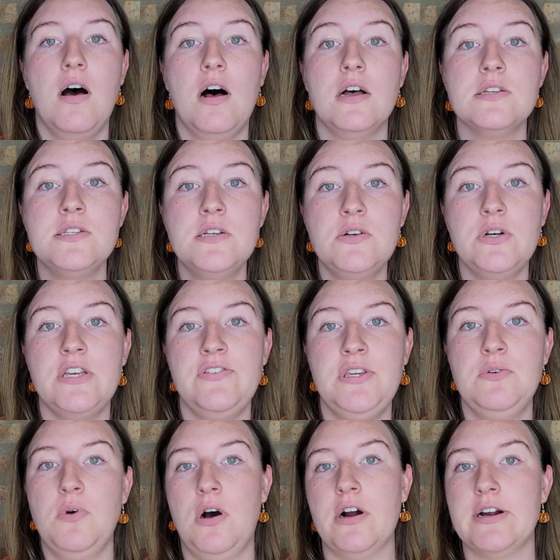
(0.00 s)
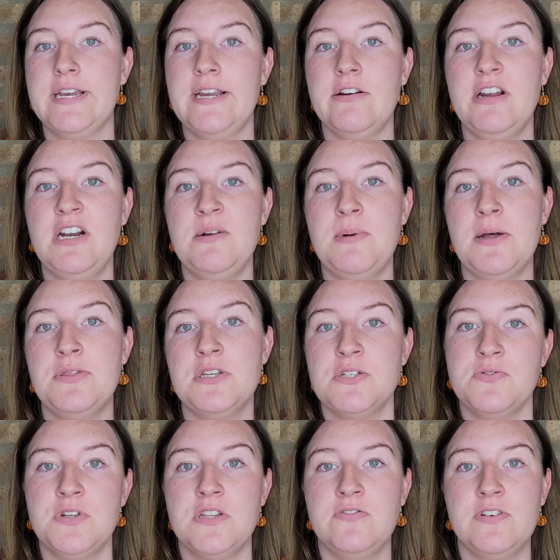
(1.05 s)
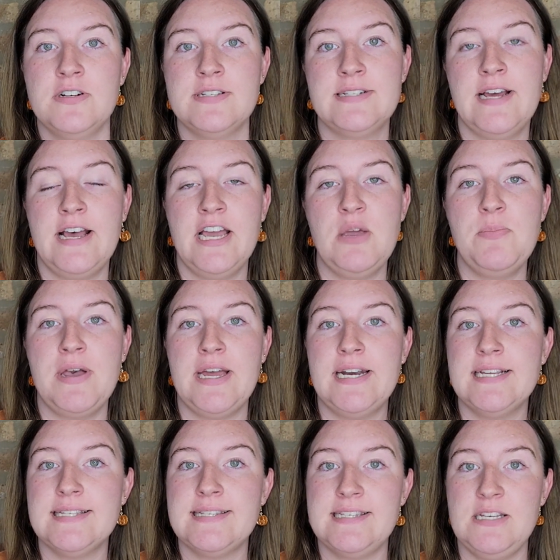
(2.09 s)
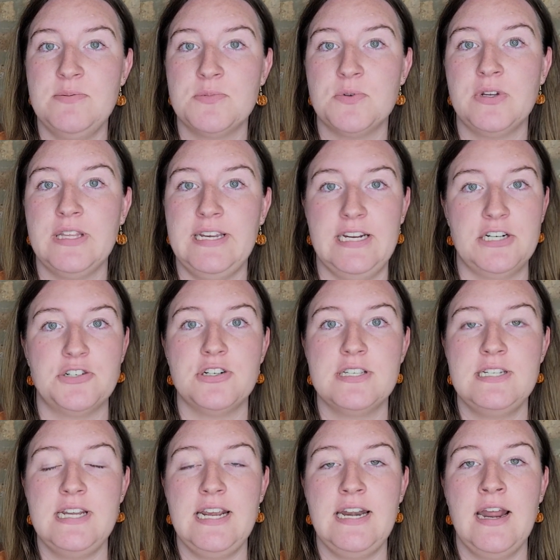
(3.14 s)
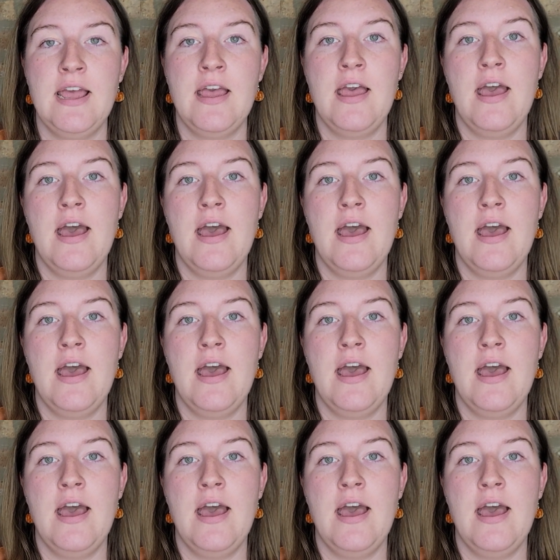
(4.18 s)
Also, if you are hearing about this for the first time and it seems really interesting,